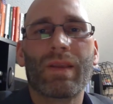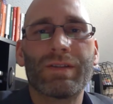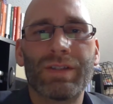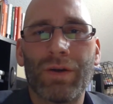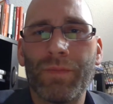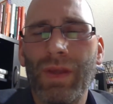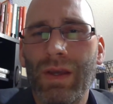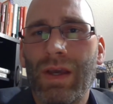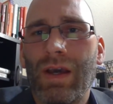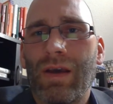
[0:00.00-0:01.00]
So
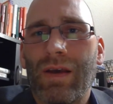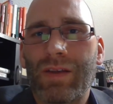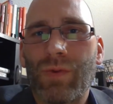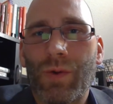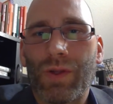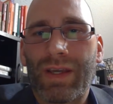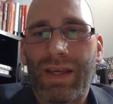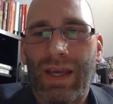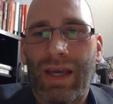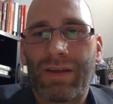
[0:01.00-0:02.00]
that's what we're
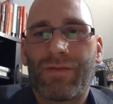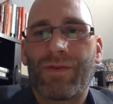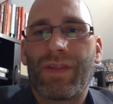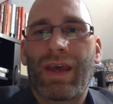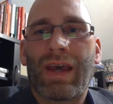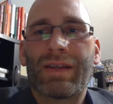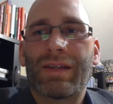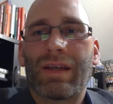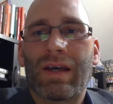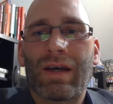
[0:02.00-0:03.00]
looking at for that,
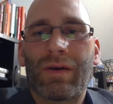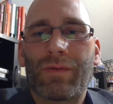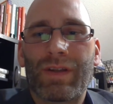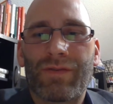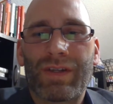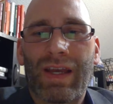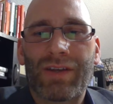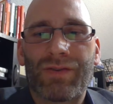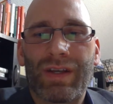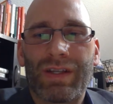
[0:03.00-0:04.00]
with different
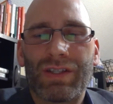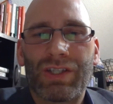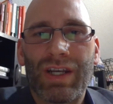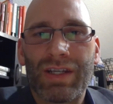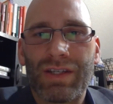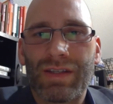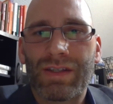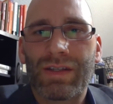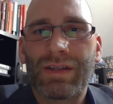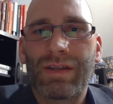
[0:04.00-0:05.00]
tax rate changes
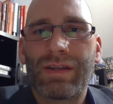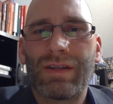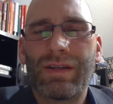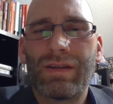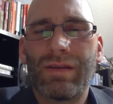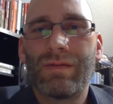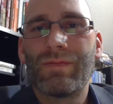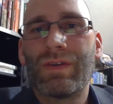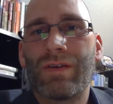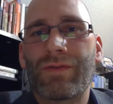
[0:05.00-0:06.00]
and
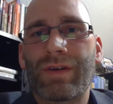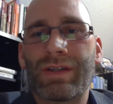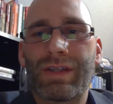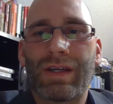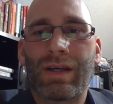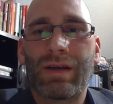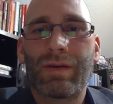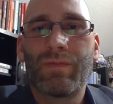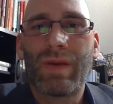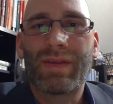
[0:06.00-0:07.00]
different,
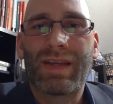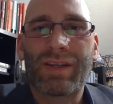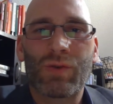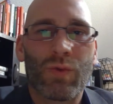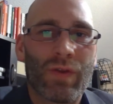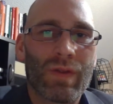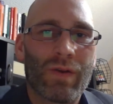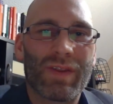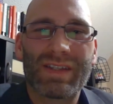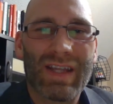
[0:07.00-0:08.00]
maybe the tax is worth,
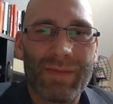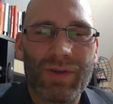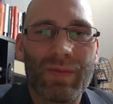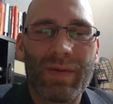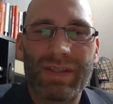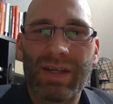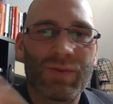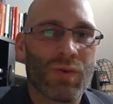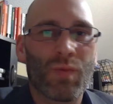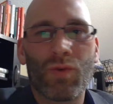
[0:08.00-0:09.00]
or the stamps, or maybe the
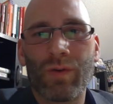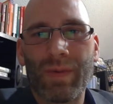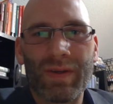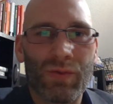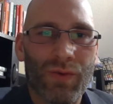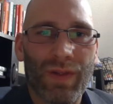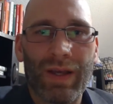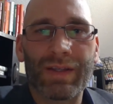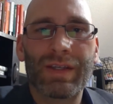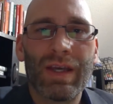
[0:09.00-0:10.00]
stamp's worth more, maybe it's worth
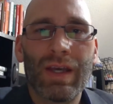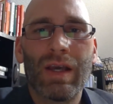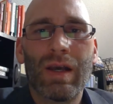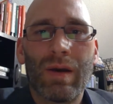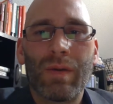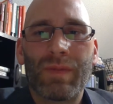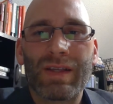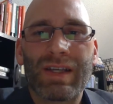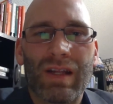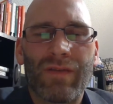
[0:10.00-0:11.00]
less. But
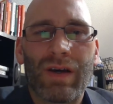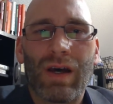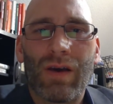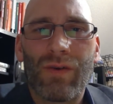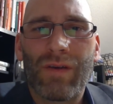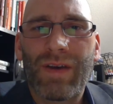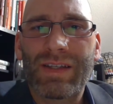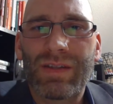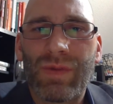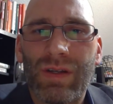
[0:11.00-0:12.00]
that's kind of a rough
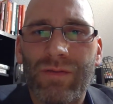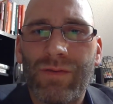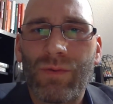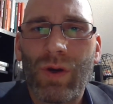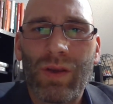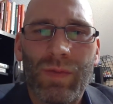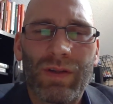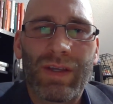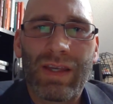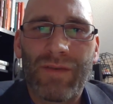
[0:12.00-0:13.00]
estimate of what you'd be
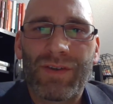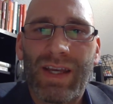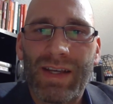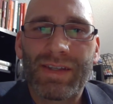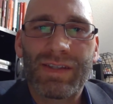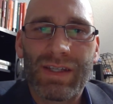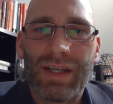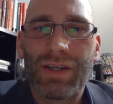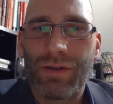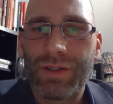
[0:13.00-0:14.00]
looking at for taxes in
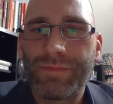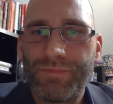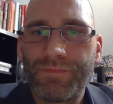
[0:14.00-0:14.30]
10 years.